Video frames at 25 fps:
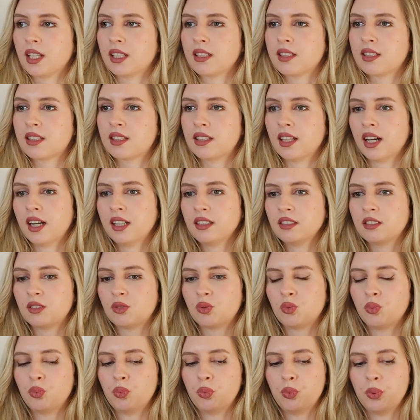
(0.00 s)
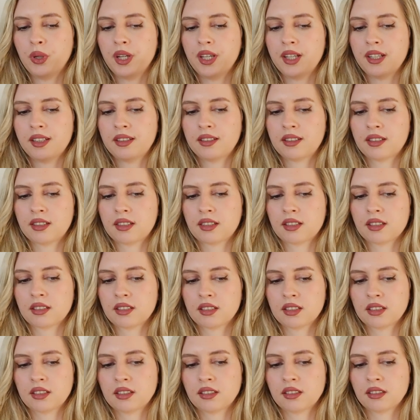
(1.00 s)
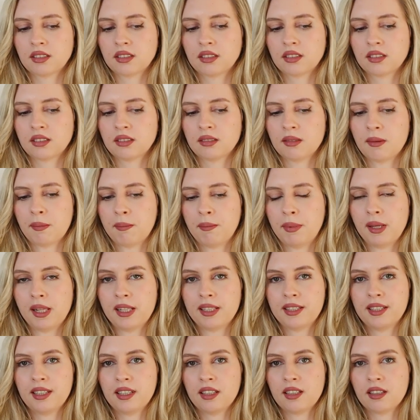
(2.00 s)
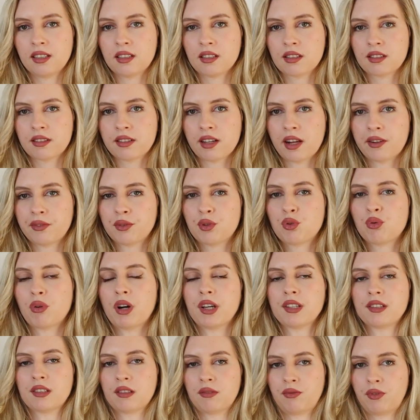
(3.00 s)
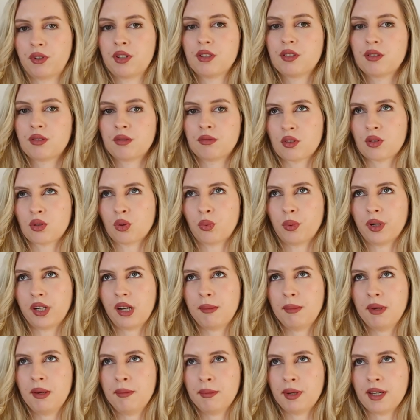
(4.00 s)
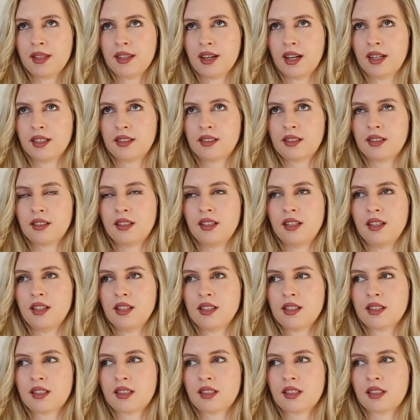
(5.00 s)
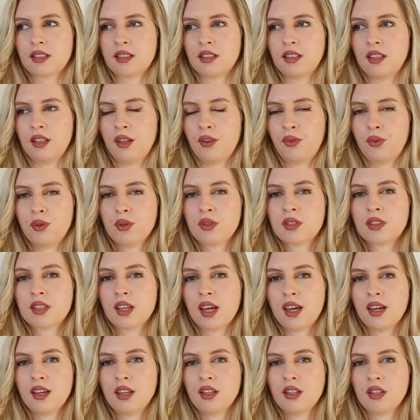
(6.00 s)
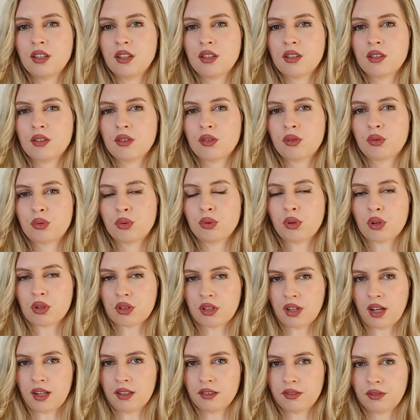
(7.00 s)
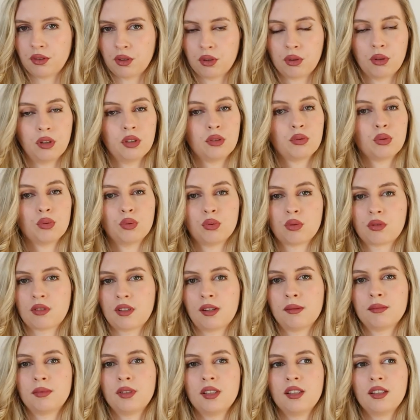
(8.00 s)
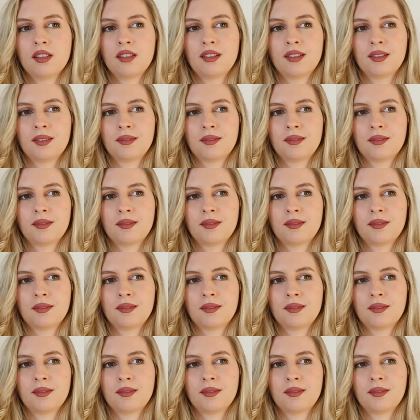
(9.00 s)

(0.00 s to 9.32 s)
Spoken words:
Start with building self-trust first. So what I mean by that is, if you say to yourself you're going to do something,